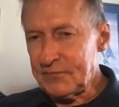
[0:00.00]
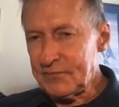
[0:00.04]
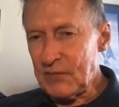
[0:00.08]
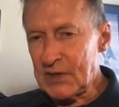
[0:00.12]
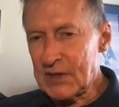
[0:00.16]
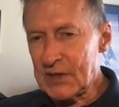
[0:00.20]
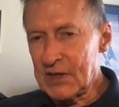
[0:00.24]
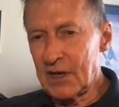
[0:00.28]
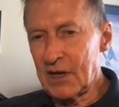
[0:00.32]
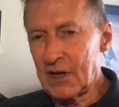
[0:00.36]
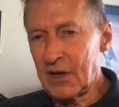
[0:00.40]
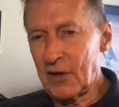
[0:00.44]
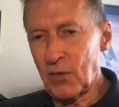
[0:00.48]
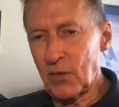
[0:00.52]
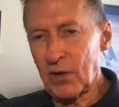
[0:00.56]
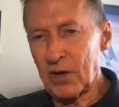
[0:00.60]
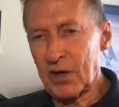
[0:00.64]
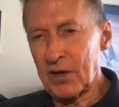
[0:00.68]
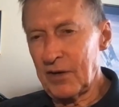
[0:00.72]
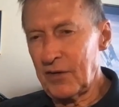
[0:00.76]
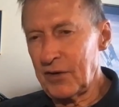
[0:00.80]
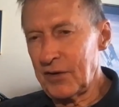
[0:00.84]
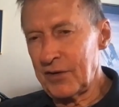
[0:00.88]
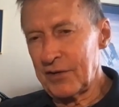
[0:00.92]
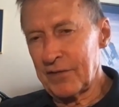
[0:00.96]
we're
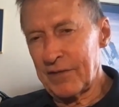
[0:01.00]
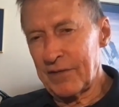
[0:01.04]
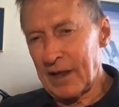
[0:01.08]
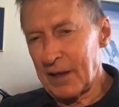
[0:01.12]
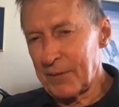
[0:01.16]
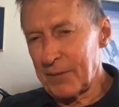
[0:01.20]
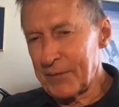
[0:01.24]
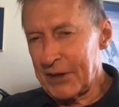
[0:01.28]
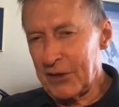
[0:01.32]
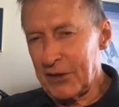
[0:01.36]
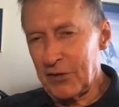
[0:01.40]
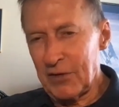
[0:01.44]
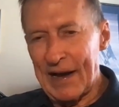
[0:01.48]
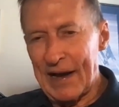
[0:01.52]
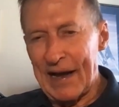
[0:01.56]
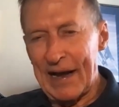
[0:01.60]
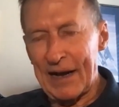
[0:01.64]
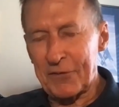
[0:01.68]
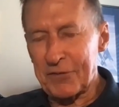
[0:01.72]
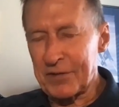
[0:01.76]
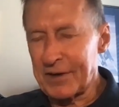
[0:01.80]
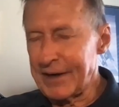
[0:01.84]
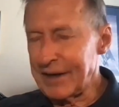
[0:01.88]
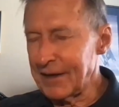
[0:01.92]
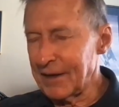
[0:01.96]
develop a new
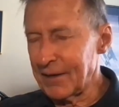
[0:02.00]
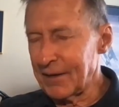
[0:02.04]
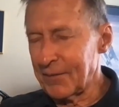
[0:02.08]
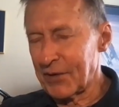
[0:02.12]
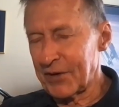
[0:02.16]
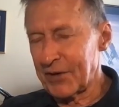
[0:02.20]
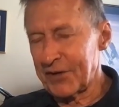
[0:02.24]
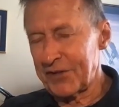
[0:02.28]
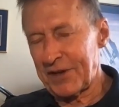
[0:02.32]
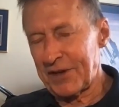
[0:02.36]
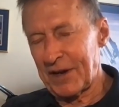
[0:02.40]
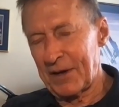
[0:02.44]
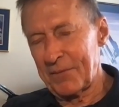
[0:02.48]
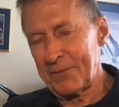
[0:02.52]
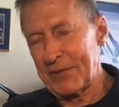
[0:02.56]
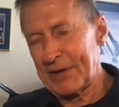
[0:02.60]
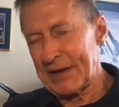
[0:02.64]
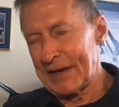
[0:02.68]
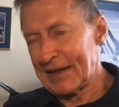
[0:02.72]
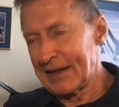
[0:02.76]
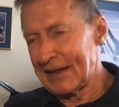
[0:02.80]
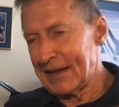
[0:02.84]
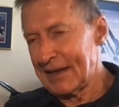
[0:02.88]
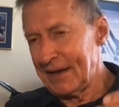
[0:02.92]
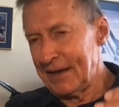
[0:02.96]
acronym or
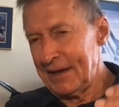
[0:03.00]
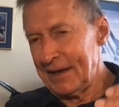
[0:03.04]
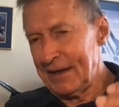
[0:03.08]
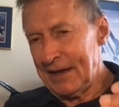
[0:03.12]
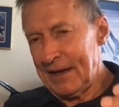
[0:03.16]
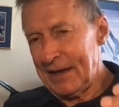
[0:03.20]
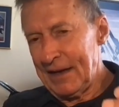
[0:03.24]
something that